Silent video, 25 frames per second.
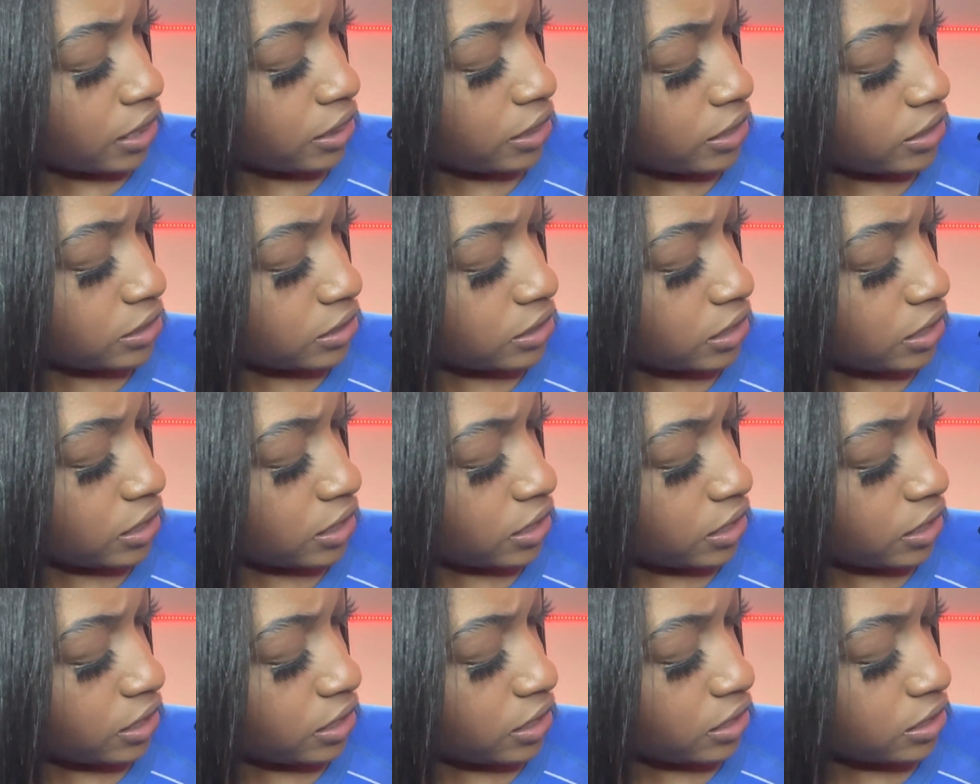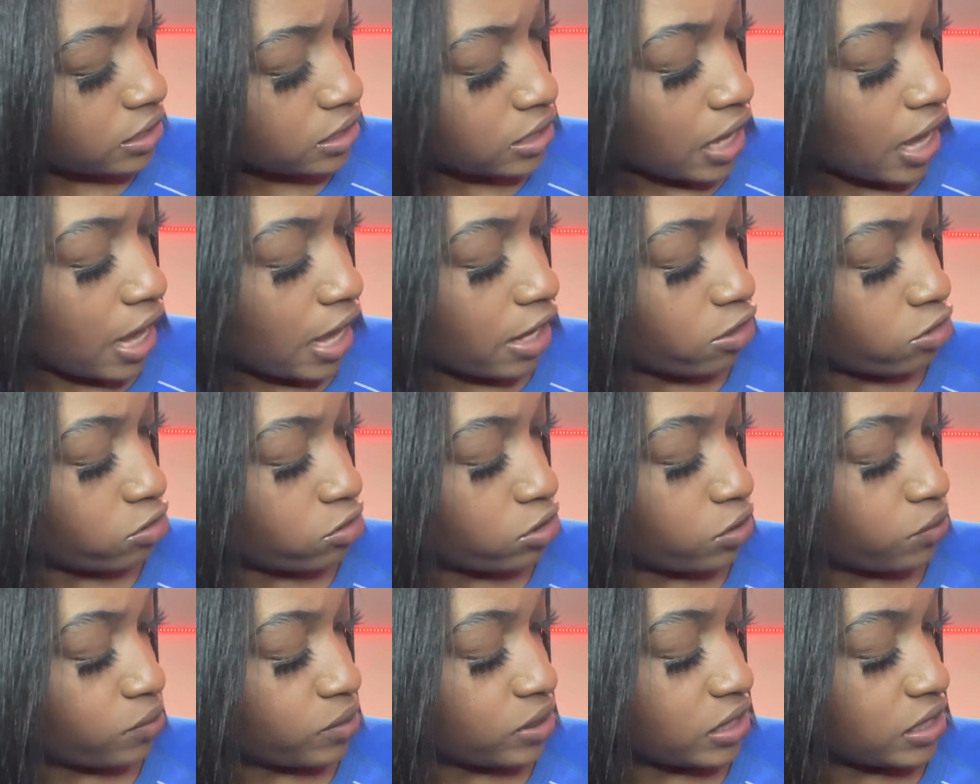This is, I
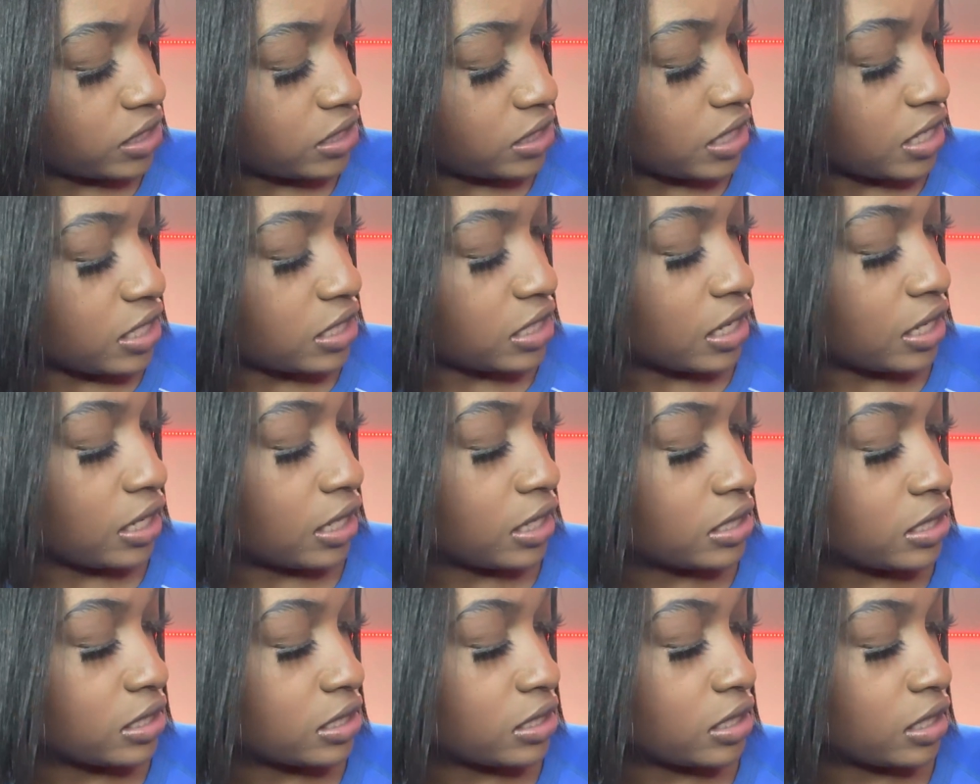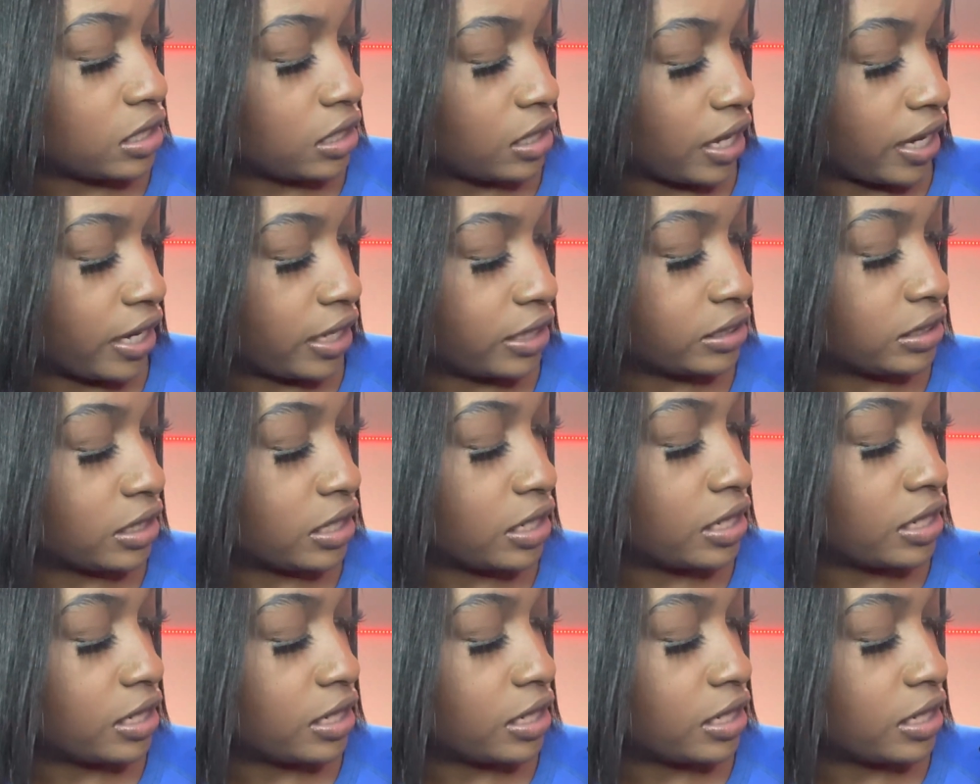don't know what this is, and this is the light.